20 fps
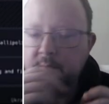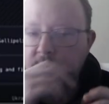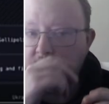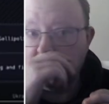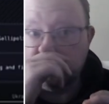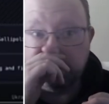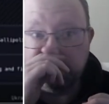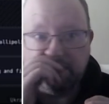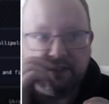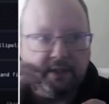
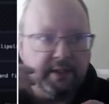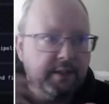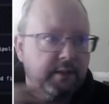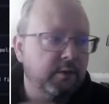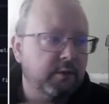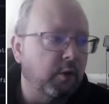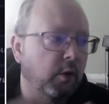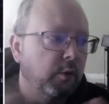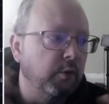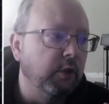for
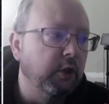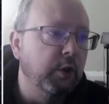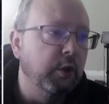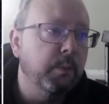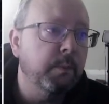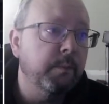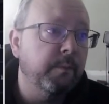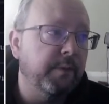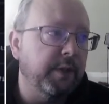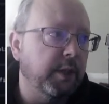Obsidian called
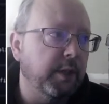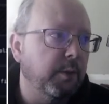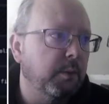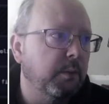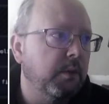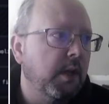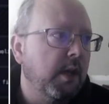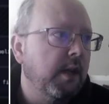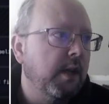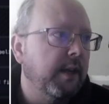Loom
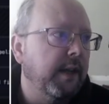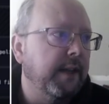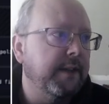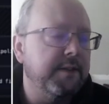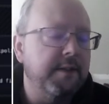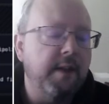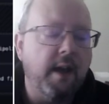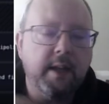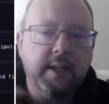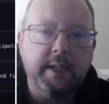View.
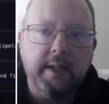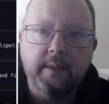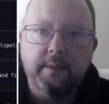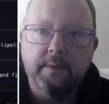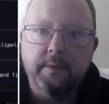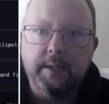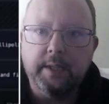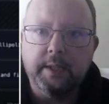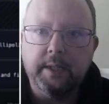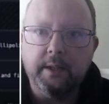It's not
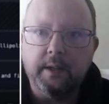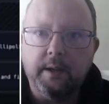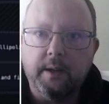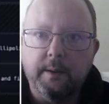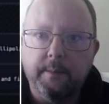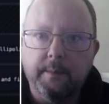in the